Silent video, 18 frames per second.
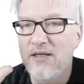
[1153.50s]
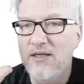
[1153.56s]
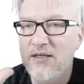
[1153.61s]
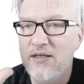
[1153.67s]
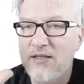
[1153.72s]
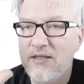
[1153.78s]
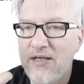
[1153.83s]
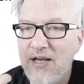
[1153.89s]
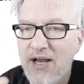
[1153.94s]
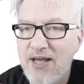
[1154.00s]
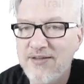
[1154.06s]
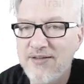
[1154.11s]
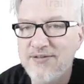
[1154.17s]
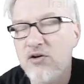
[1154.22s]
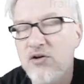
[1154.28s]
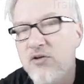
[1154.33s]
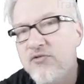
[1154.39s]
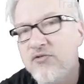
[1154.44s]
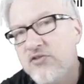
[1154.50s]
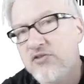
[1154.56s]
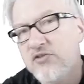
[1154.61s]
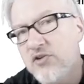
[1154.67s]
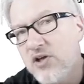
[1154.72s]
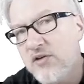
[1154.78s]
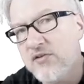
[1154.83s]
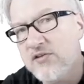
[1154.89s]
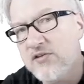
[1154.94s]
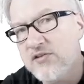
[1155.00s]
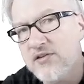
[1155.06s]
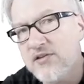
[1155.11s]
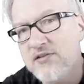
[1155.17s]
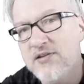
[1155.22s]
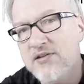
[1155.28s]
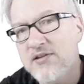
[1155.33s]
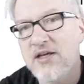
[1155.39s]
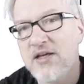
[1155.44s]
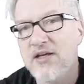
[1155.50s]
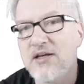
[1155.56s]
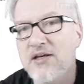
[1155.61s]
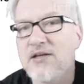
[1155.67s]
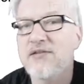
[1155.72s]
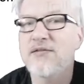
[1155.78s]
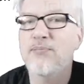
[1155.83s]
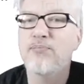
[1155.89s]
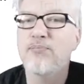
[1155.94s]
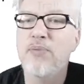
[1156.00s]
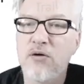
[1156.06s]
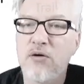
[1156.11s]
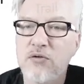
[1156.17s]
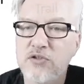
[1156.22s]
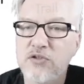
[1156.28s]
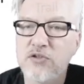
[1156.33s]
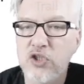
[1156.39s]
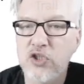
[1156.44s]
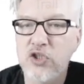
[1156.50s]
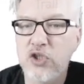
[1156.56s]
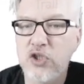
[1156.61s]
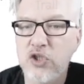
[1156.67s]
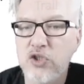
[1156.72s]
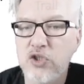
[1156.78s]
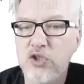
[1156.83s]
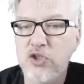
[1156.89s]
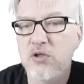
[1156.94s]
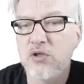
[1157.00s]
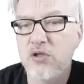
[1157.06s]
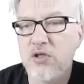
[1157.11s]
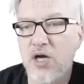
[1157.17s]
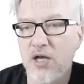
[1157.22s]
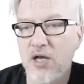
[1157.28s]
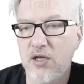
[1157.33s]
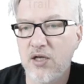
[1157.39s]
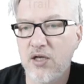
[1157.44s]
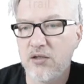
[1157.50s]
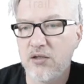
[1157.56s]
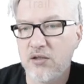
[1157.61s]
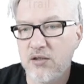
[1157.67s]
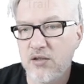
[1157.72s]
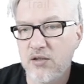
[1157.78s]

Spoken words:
a cluster of services is bound to a color.